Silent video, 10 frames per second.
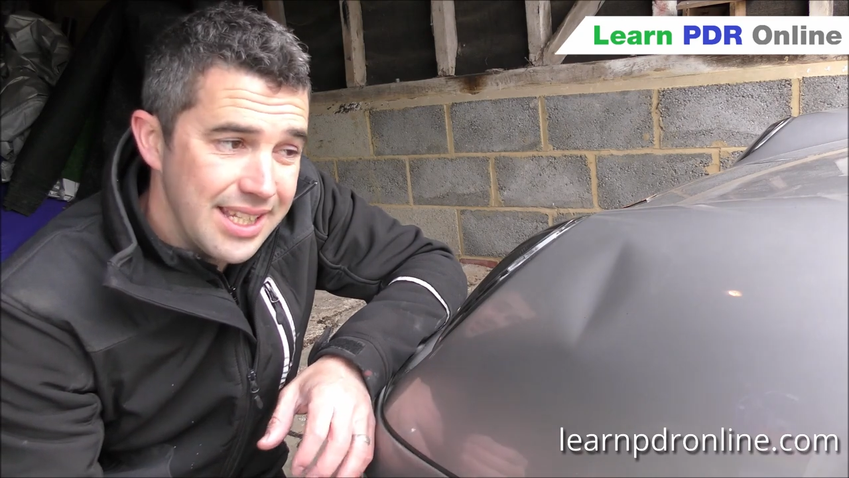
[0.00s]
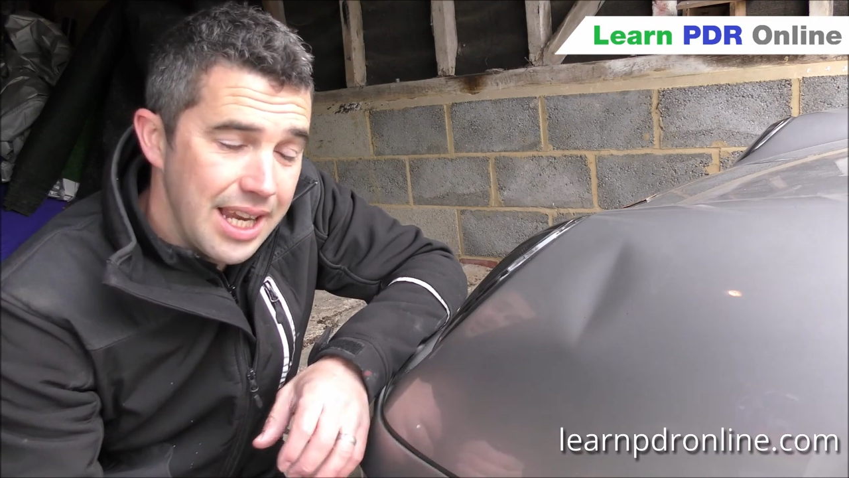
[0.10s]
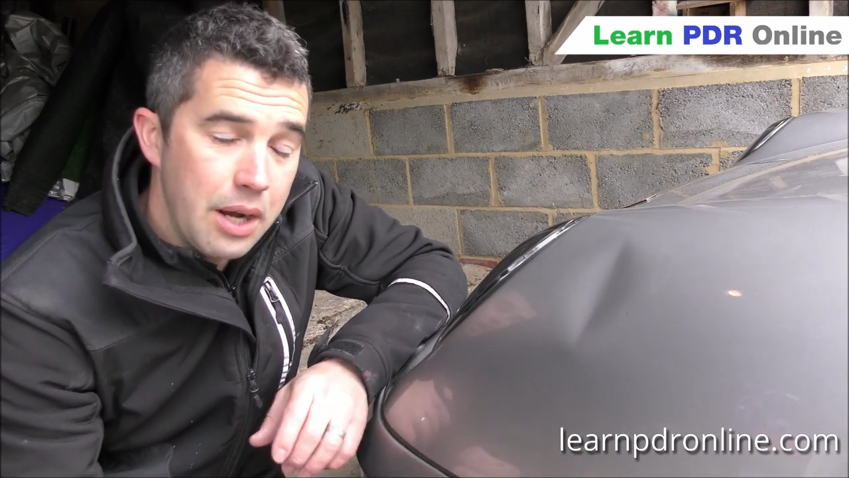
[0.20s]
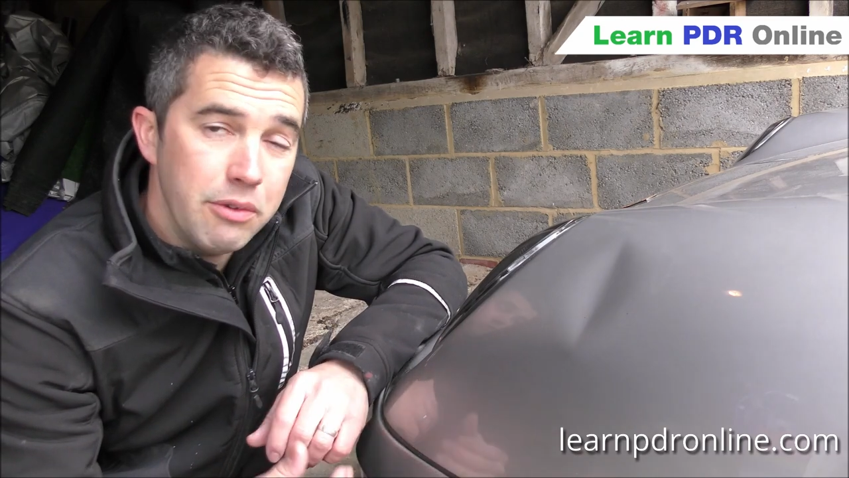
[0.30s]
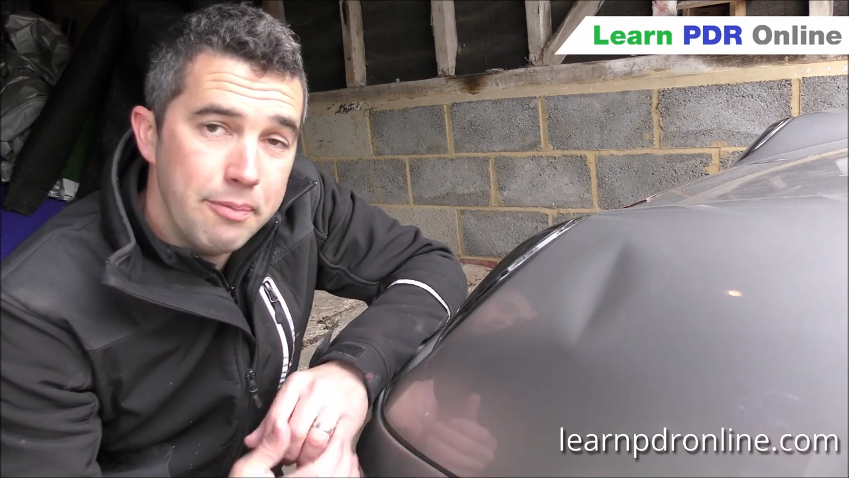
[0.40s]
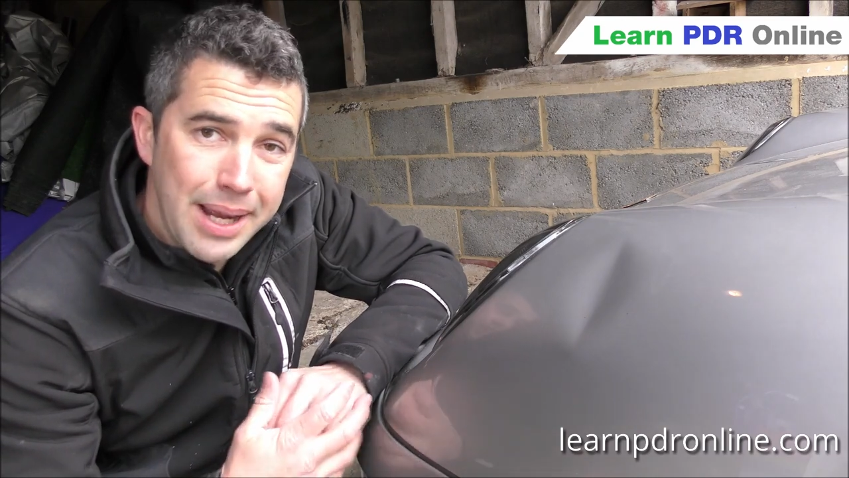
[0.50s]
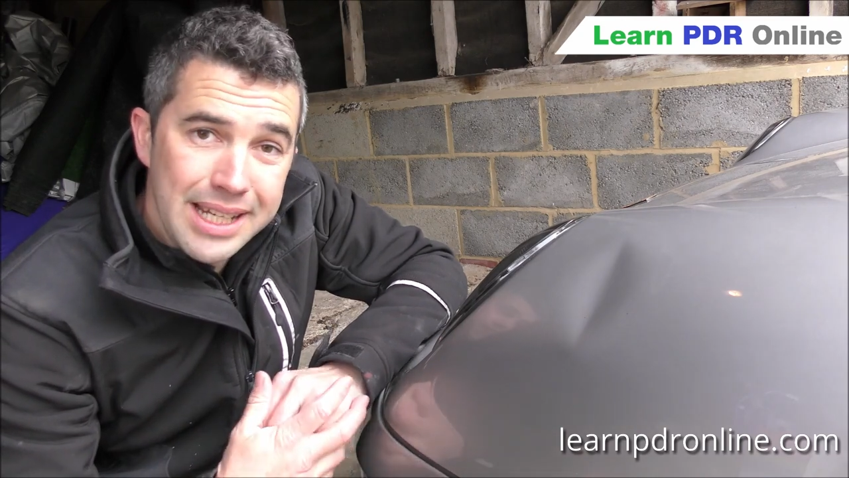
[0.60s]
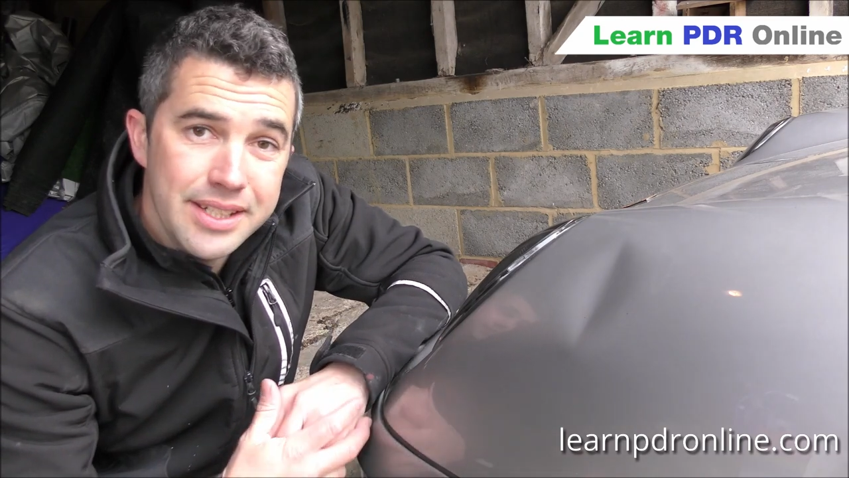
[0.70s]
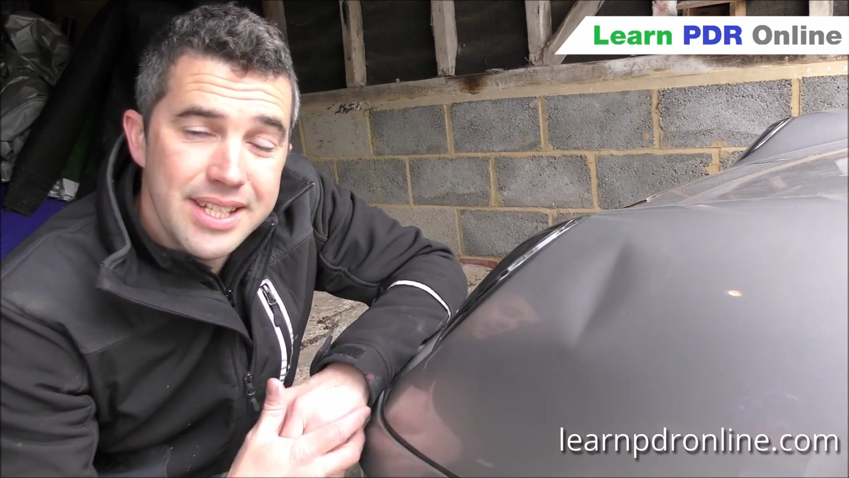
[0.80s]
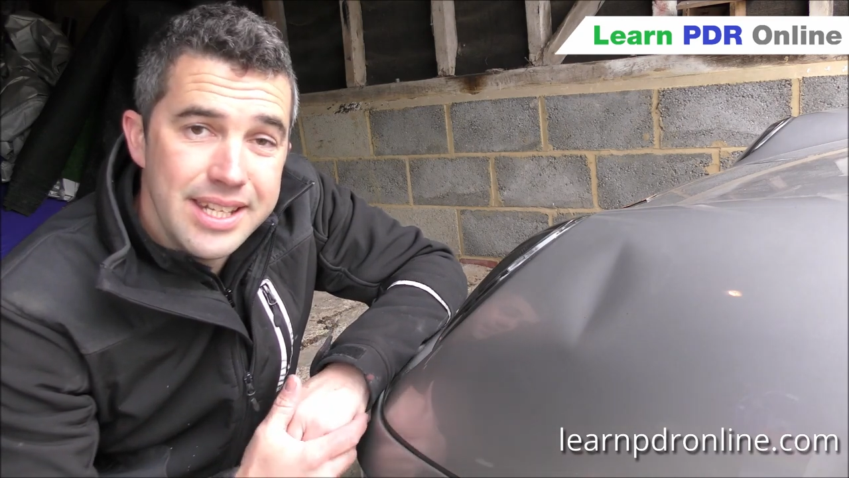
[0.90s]
that out with
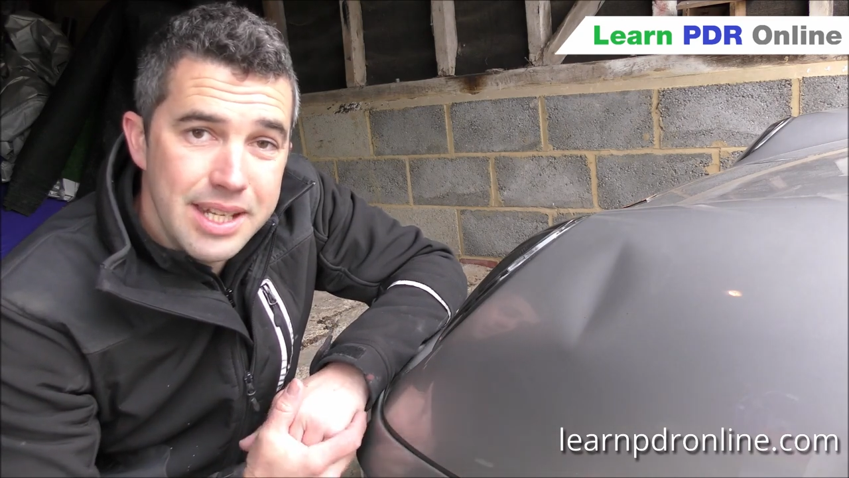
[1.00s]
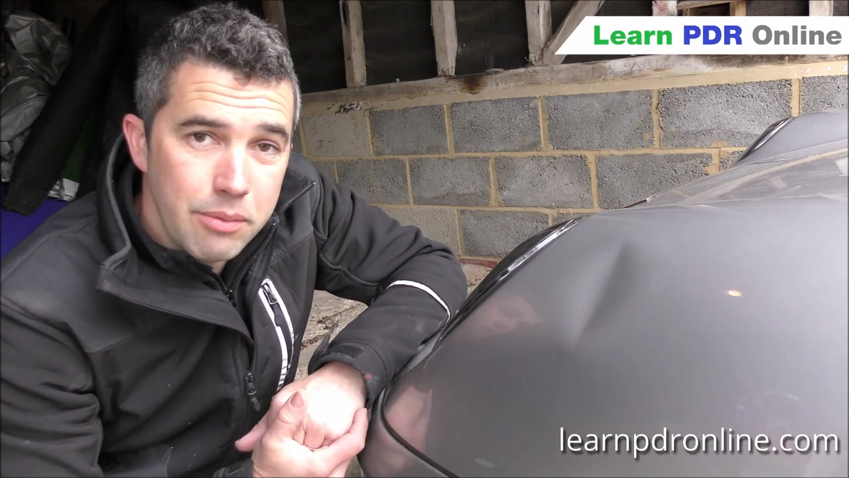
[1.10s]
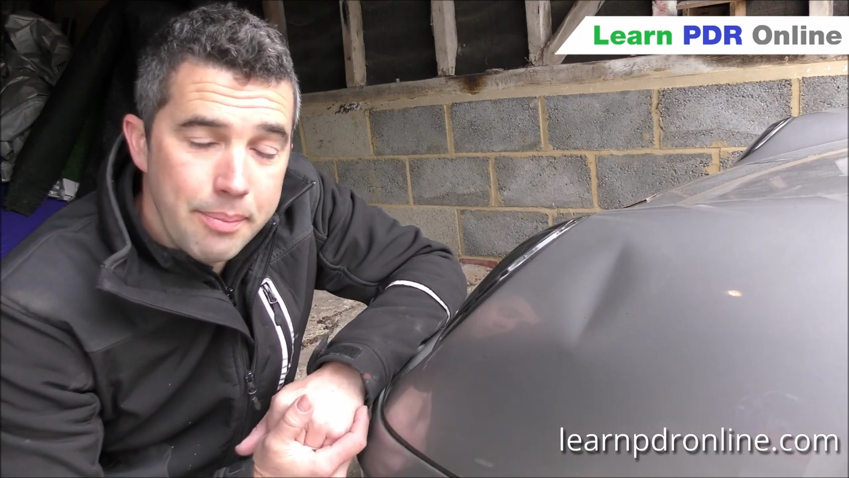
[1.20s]
paintless dent